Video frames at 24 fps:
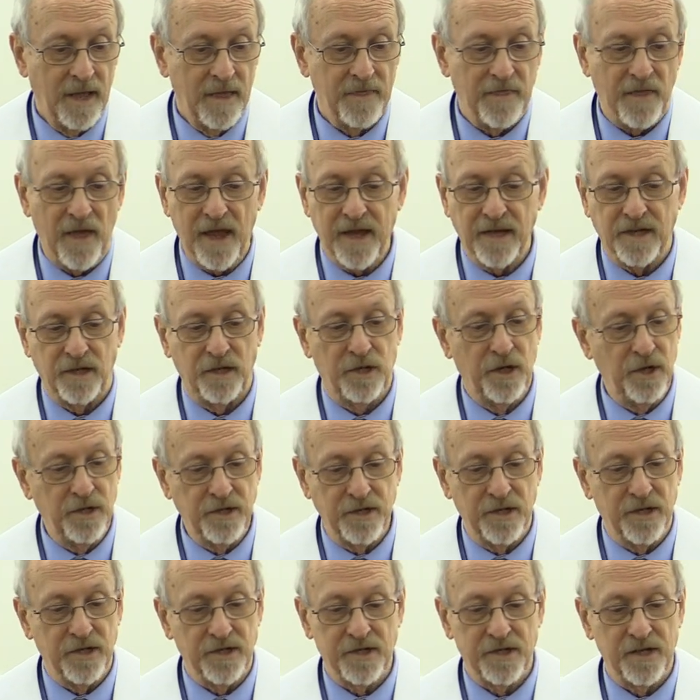Thank
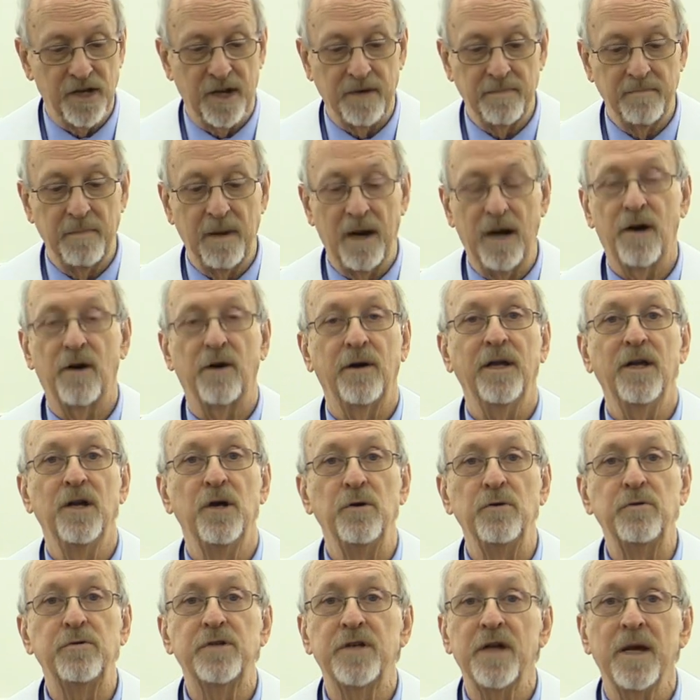goodness, said Mary,
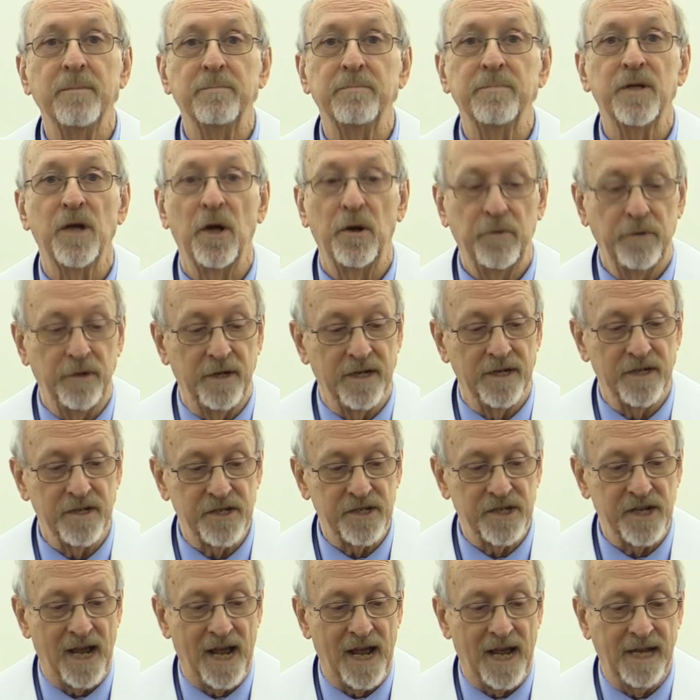who tiptoed
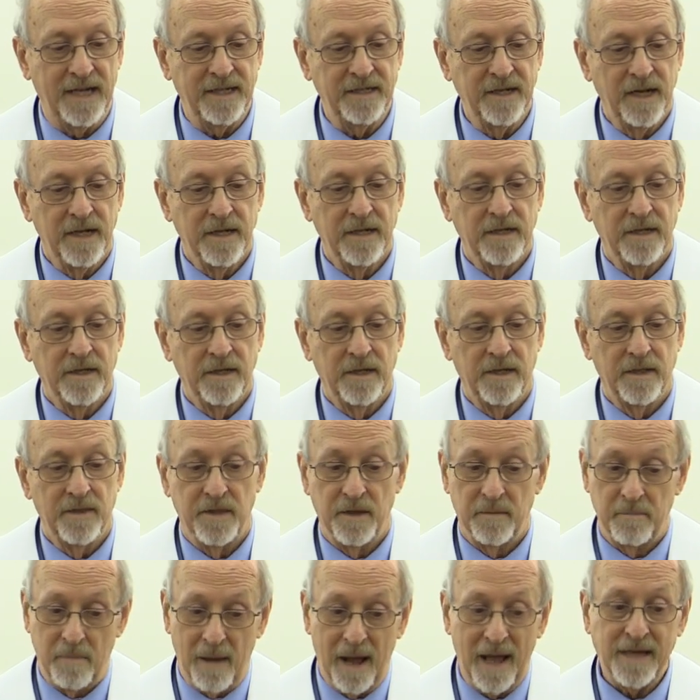inside.
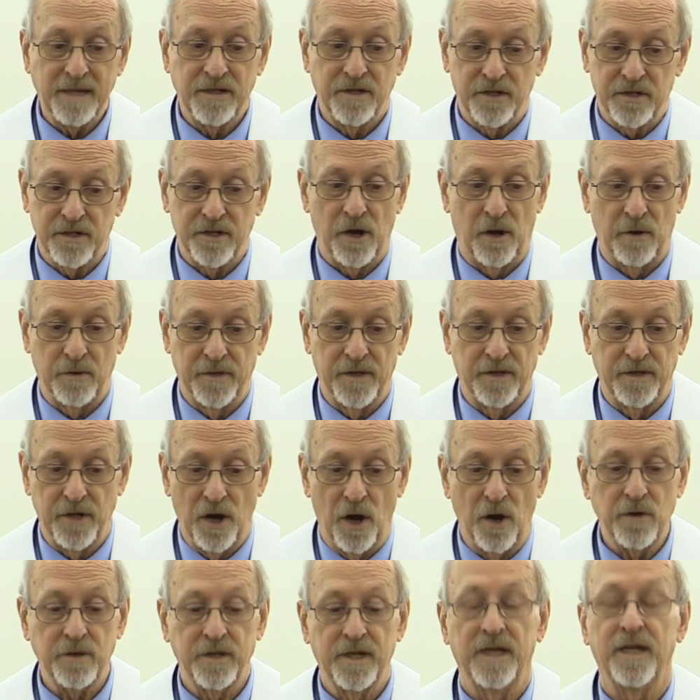The mice saw the
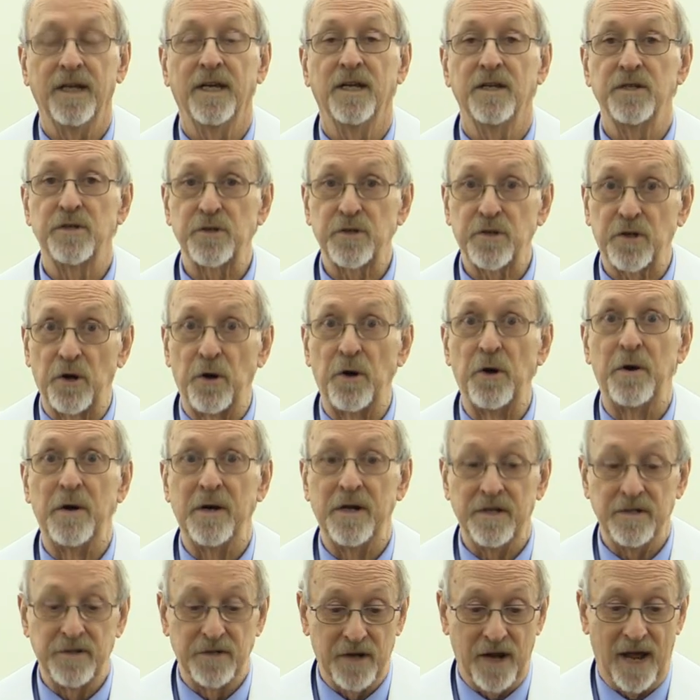donkey and
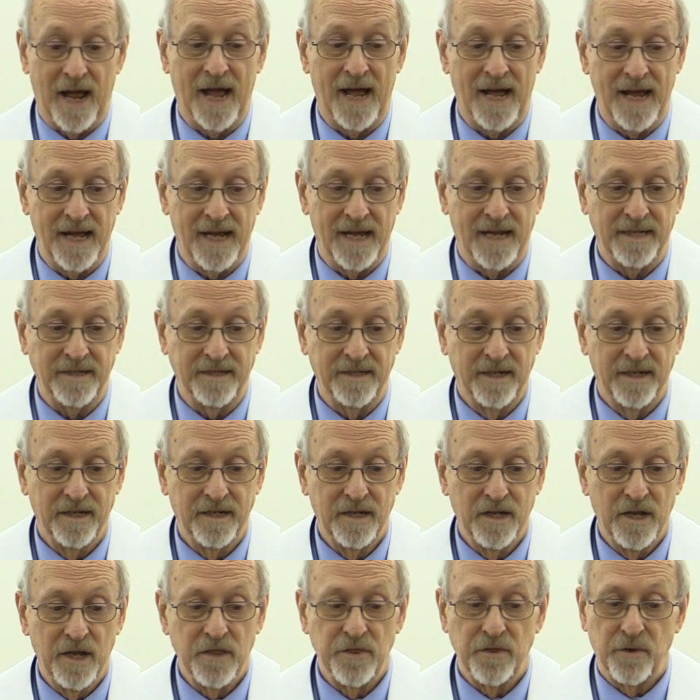scurried to hide.
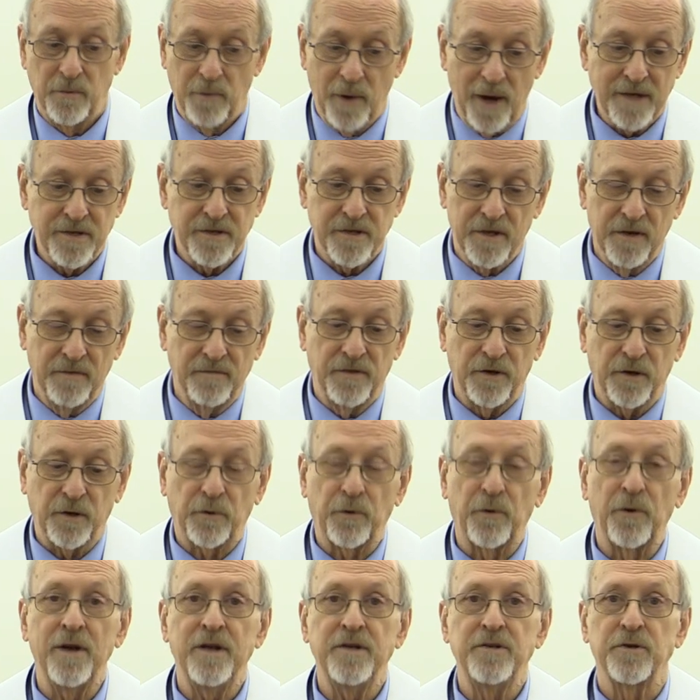The rest of the
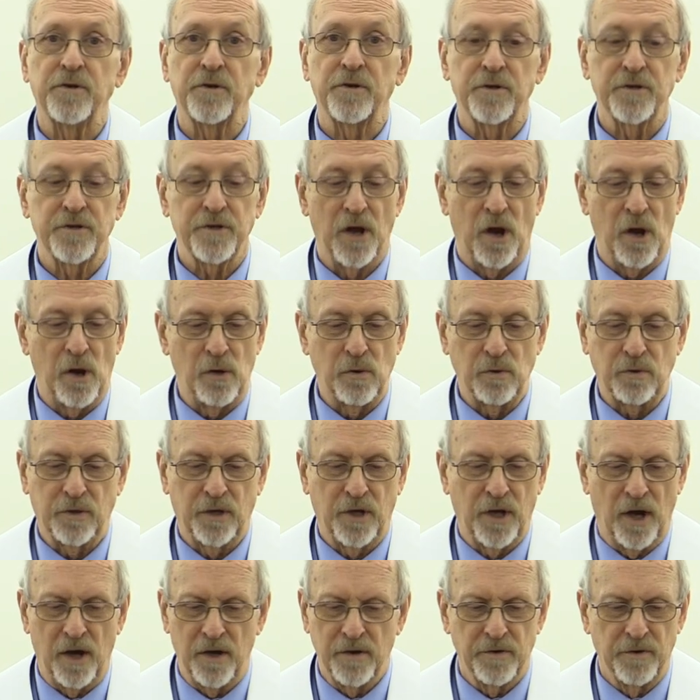creatures all
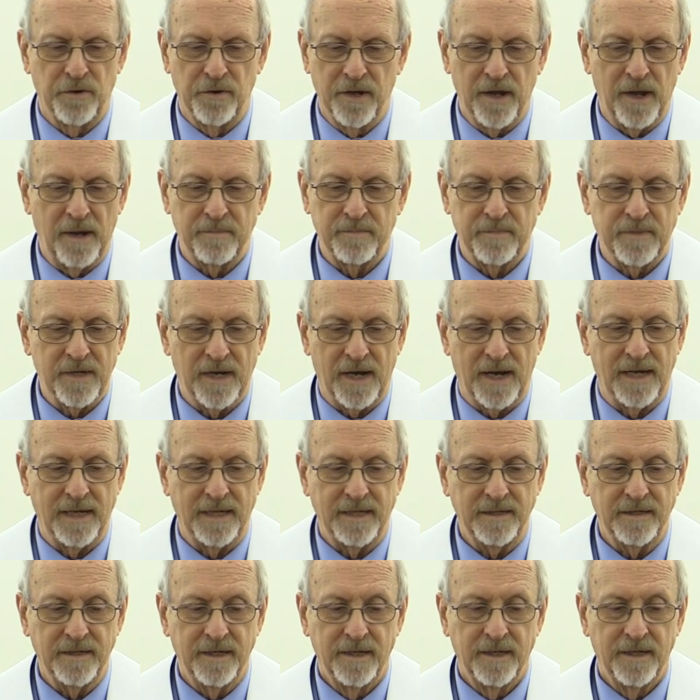cuddled up
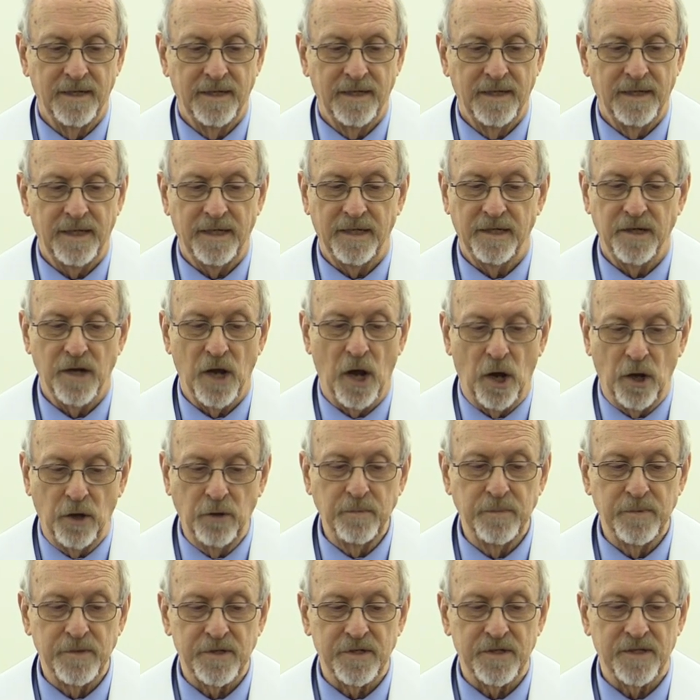tight in
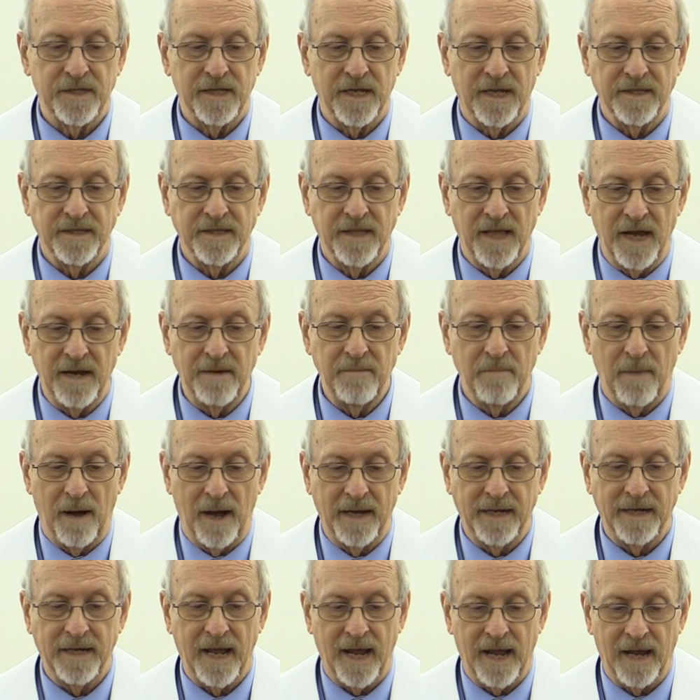hopes that they
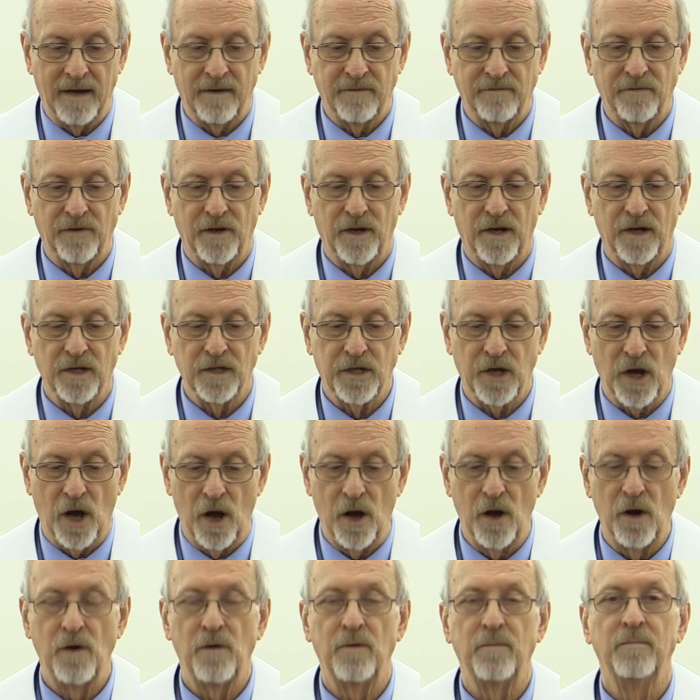might have a
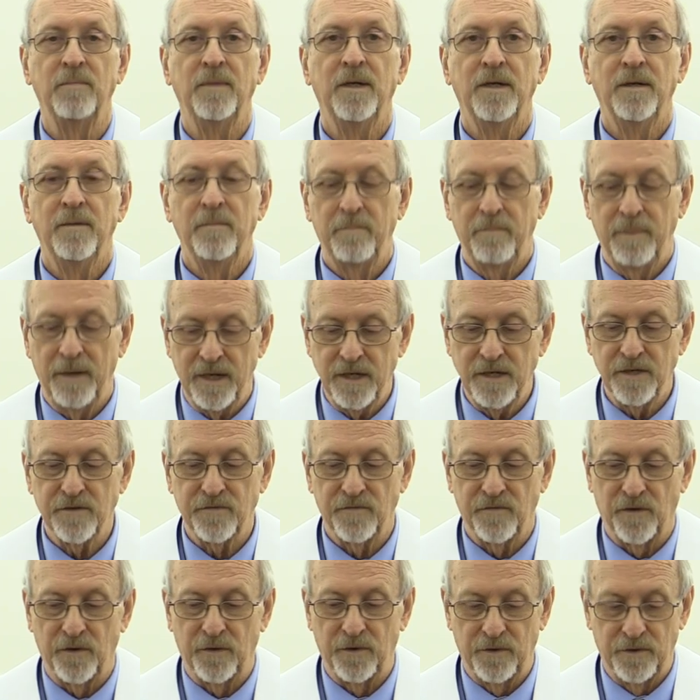calm,
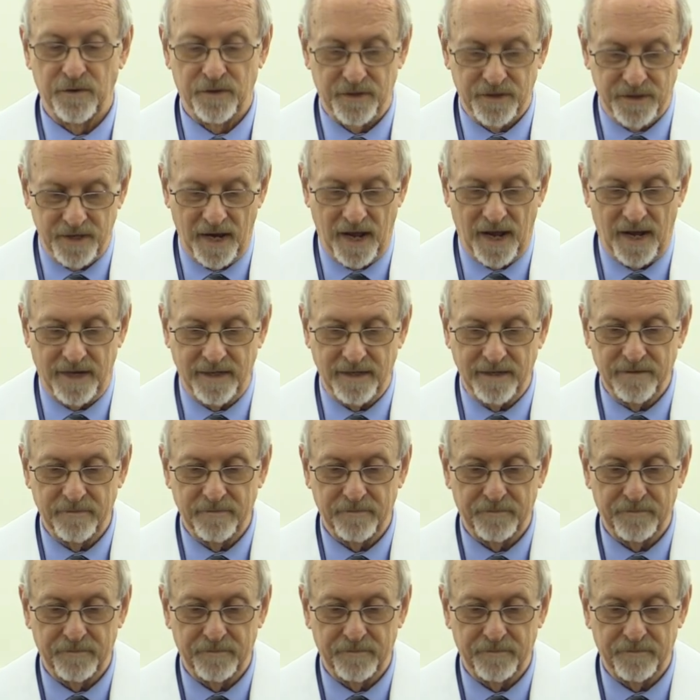peaceful night.